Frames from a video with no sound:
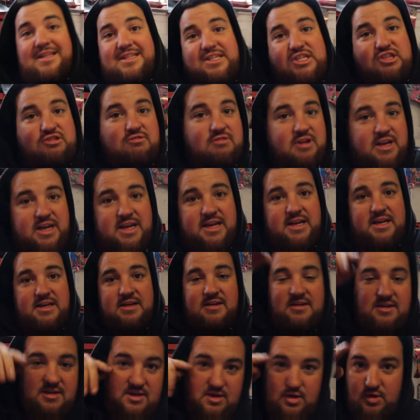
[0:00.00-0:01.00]
at the
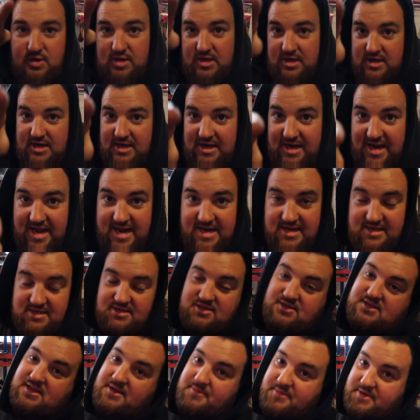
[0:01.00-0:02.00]
screen, look at the
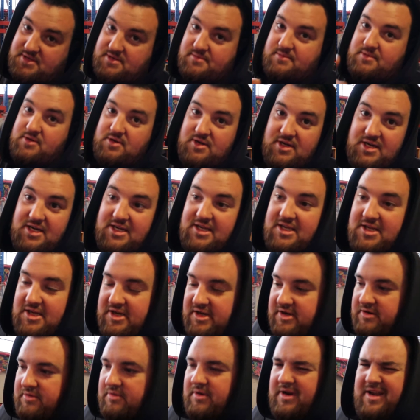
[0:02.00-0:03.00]
lens, because that means I'm looking at
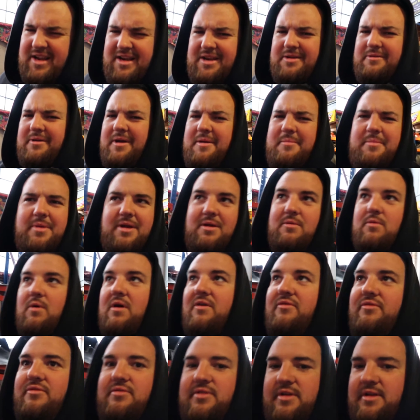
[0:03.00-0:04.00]
you. Anyway, big
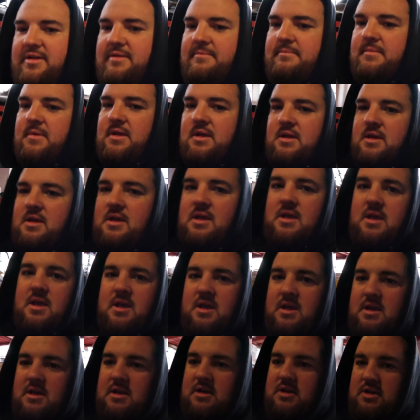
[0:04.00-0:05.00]
waffle, yeah?
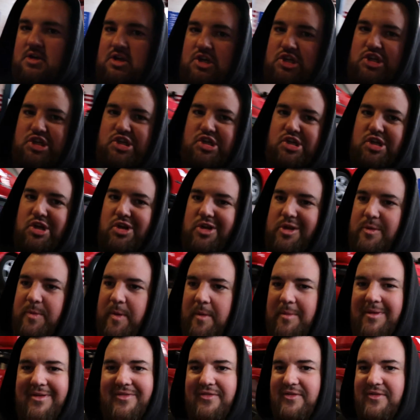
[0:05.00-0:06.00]
So you're probably